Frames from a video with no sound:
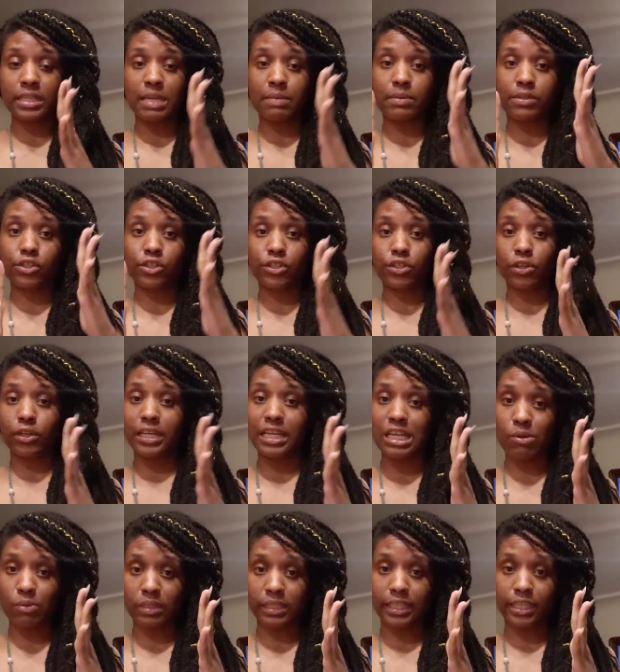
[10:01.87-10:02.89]
images are
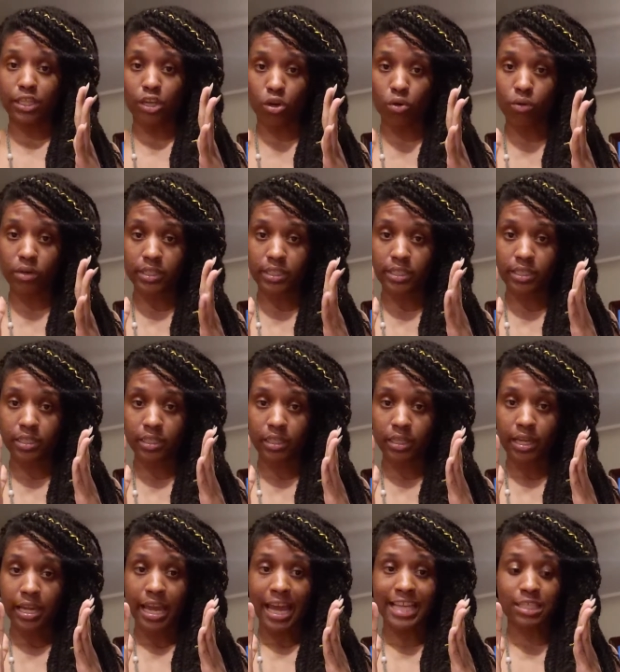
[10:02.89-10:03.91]
equally yoked,
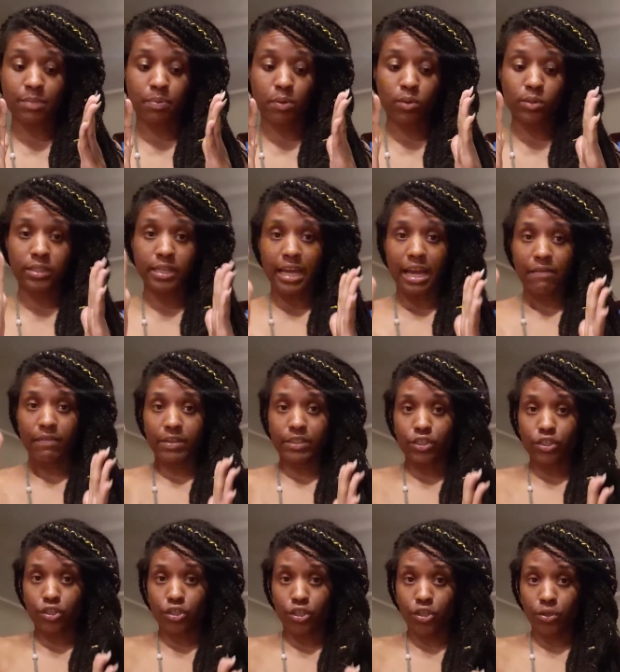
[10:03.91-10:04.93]
as opposed to having
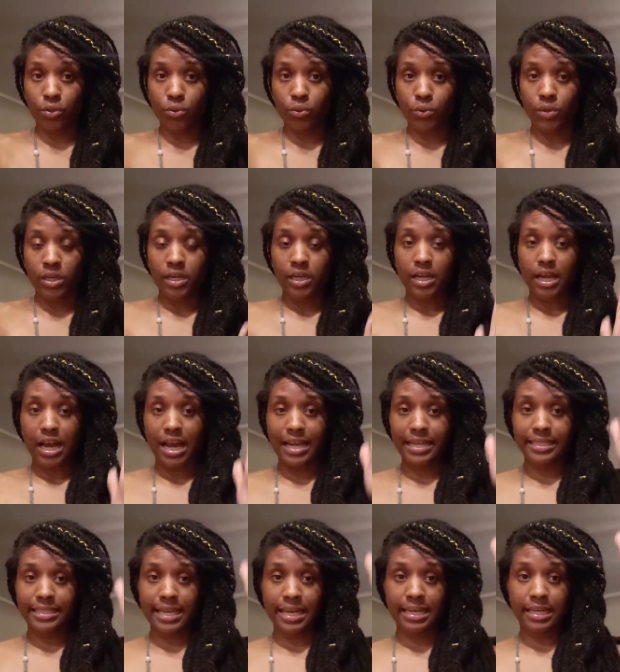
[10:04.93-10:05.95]
skewed
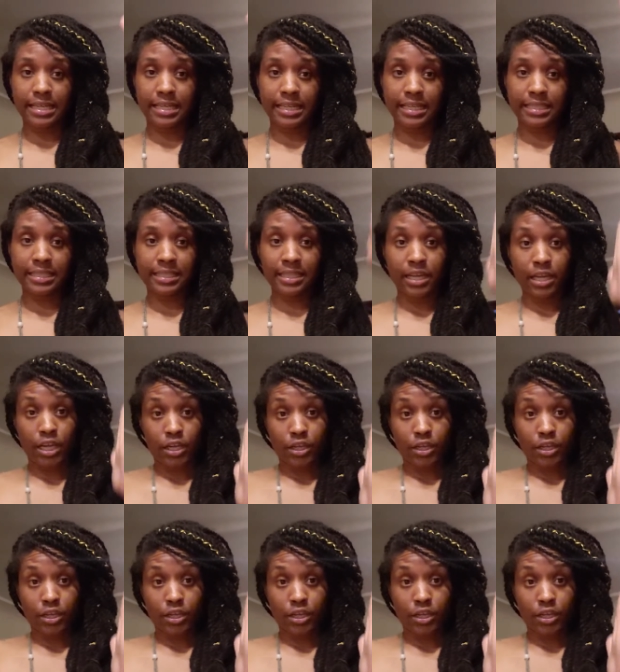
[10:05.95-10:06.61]
identities